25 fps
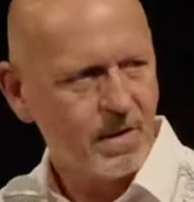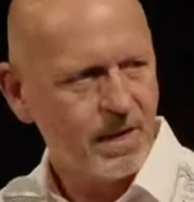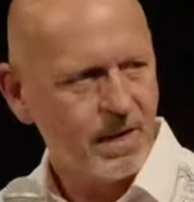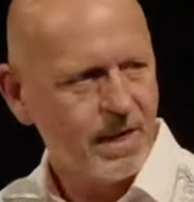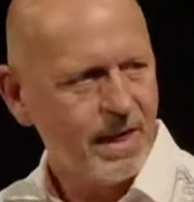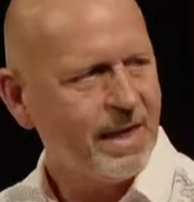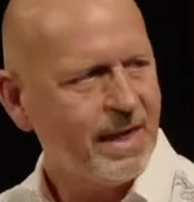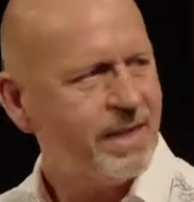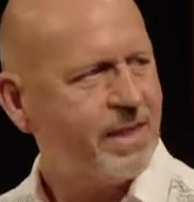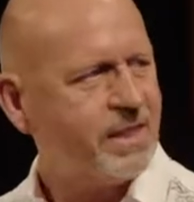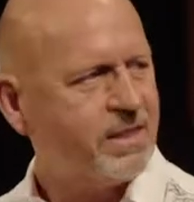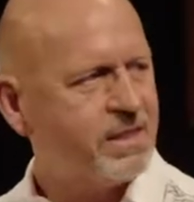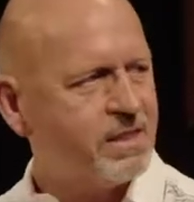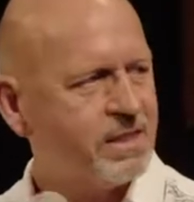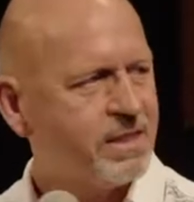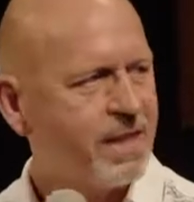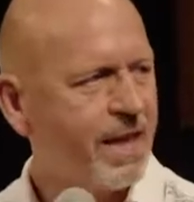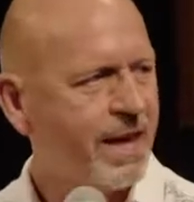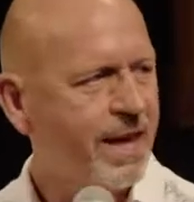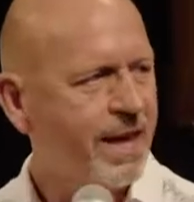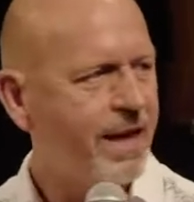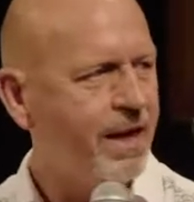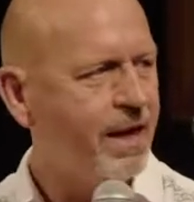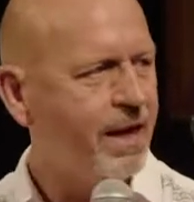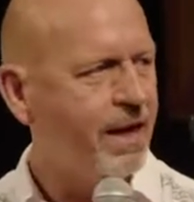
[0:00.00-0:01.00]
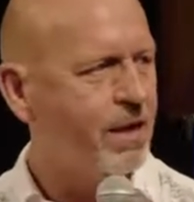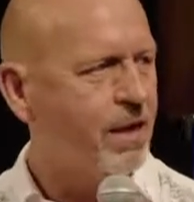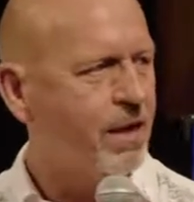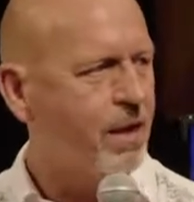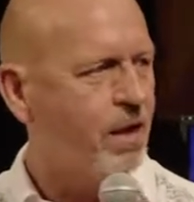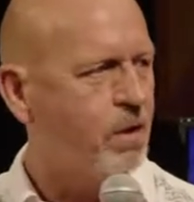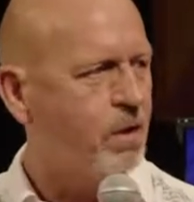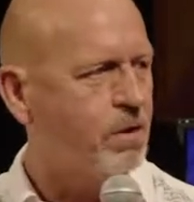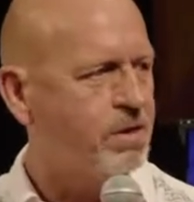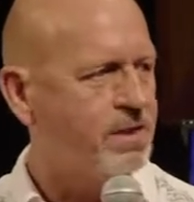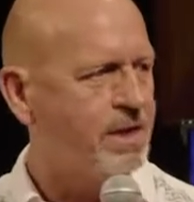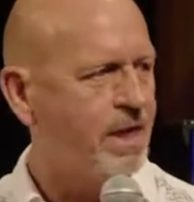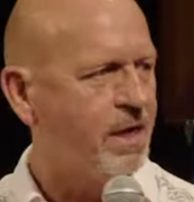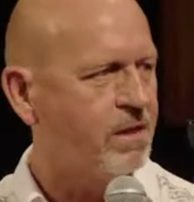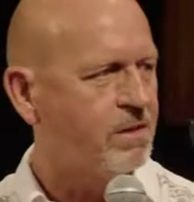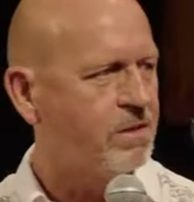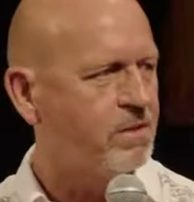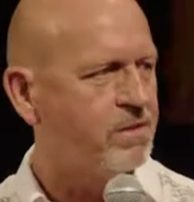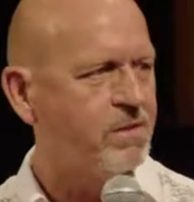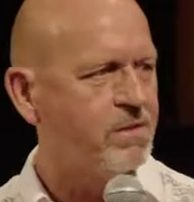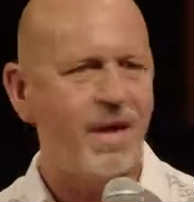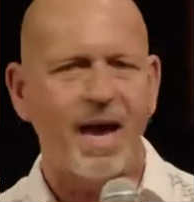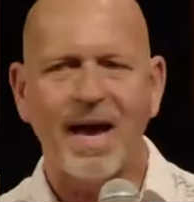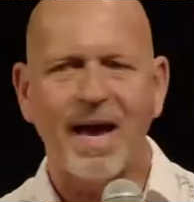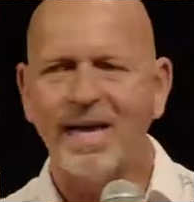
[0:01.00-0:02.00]
He didn't say, Go tell
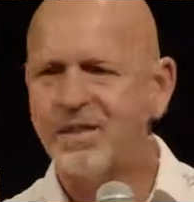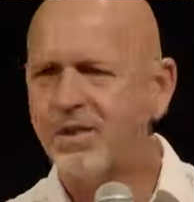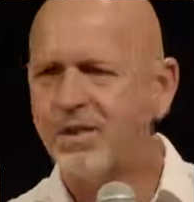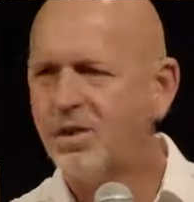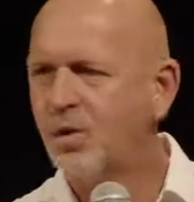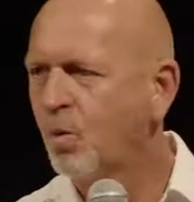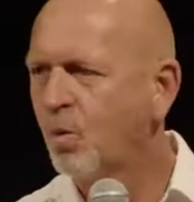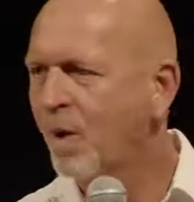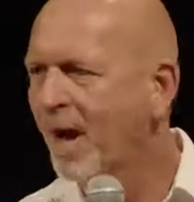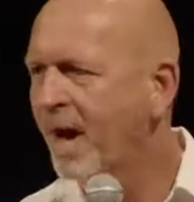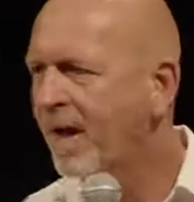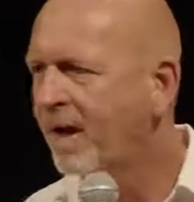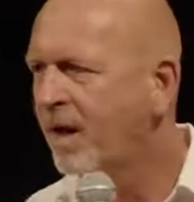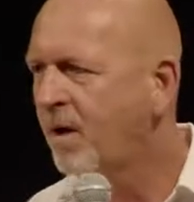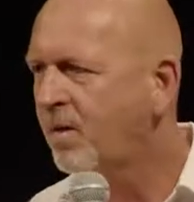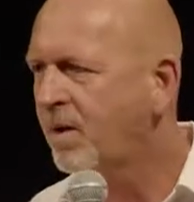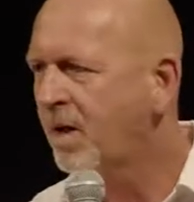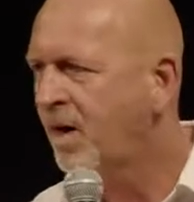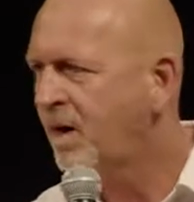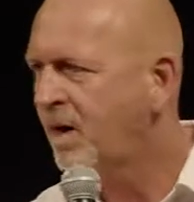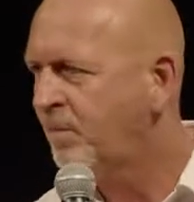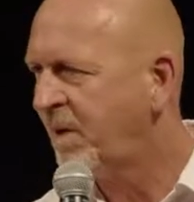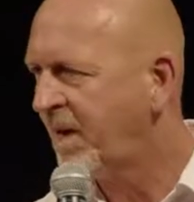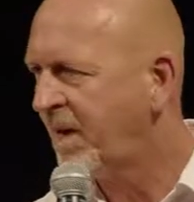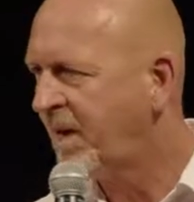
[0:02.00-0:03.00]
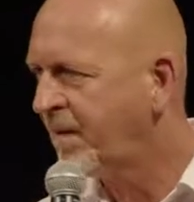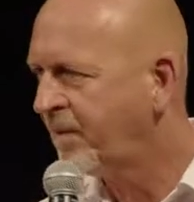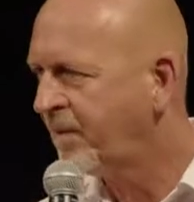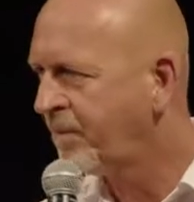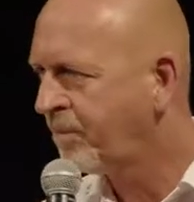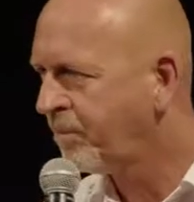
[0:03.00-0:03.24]
those guys who ran out on me.